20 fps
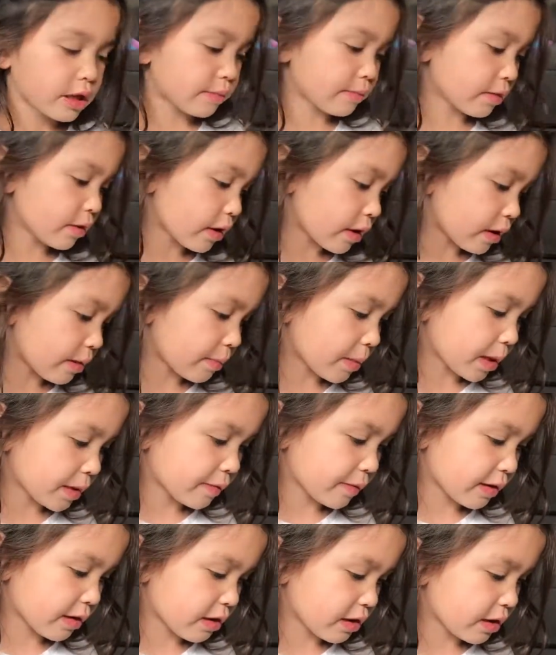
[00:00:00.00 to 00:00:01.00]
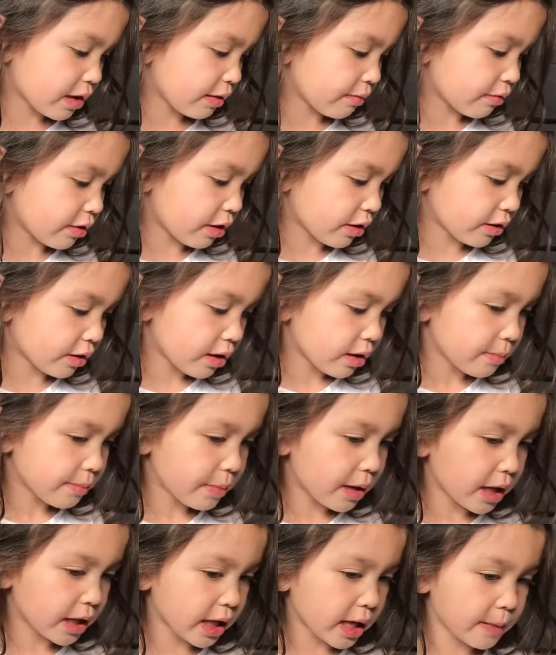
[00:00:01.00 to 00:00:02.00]
Then we're gonna make the cookie one,
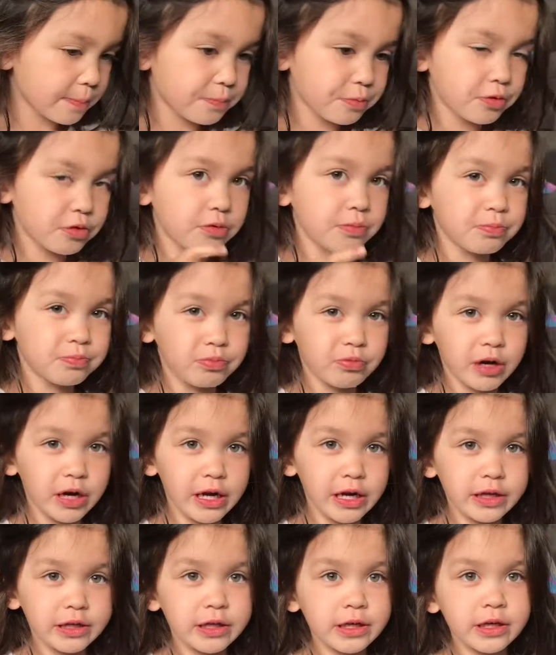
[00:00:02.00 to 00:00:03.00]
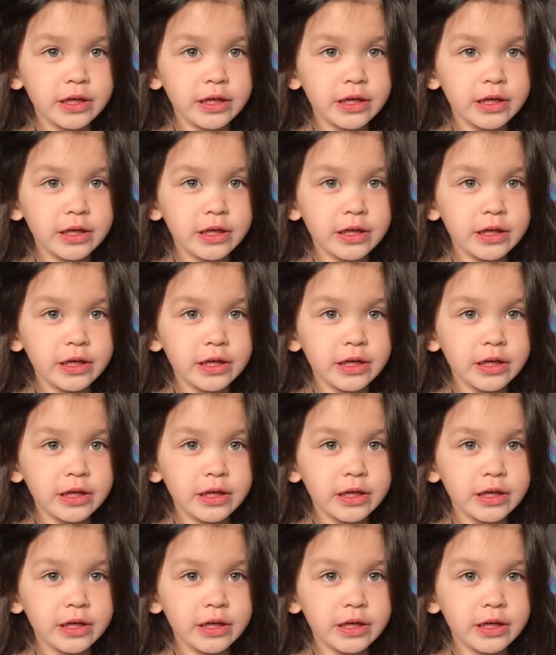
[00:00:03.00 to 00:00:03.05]
pineapple, break,